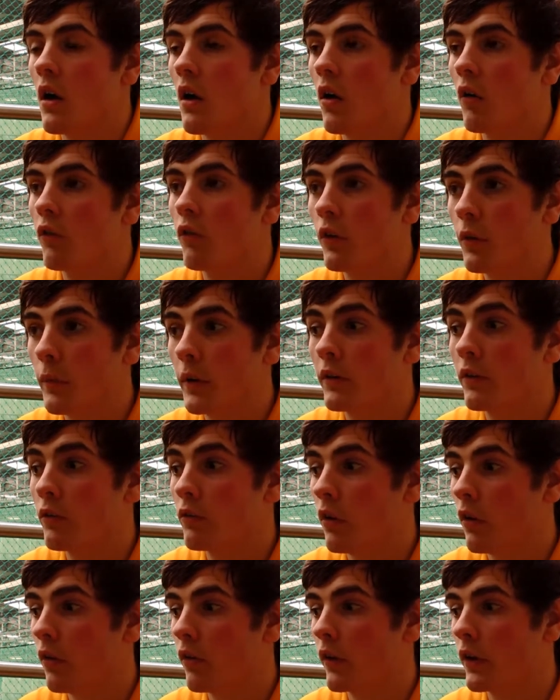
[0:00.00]
The fundamental
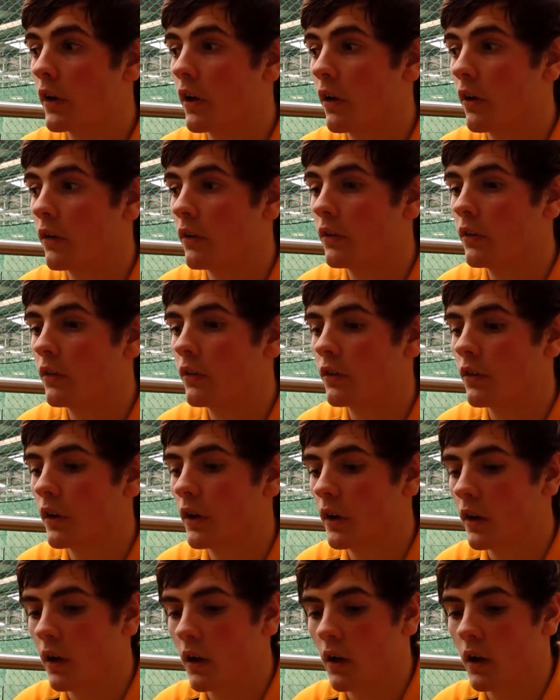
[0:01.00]
role of the coach
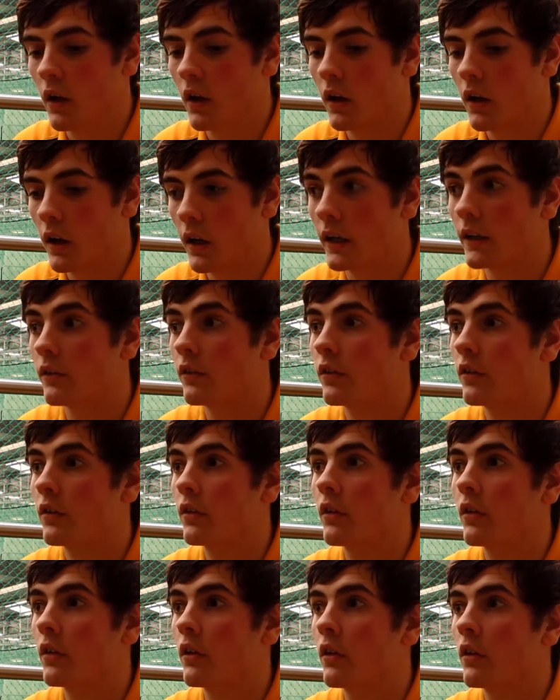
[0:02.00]
is
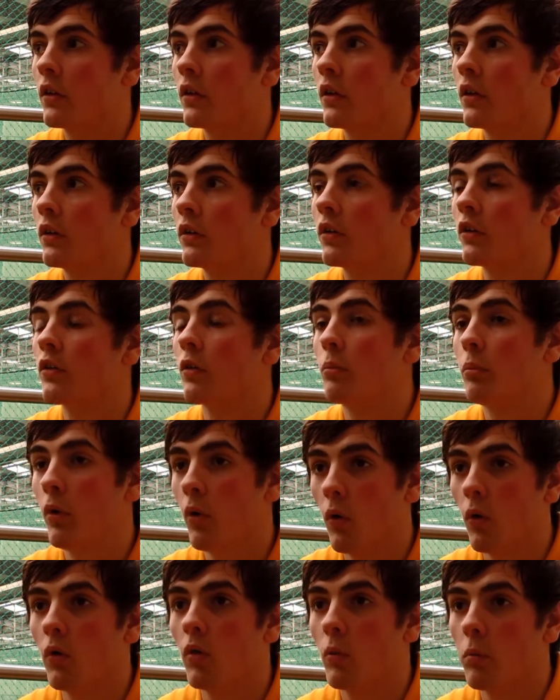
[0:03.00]
to
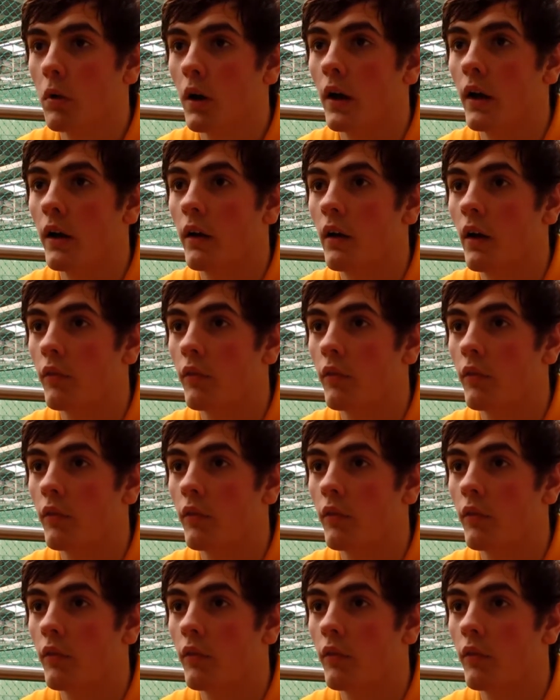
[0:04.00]
support the player.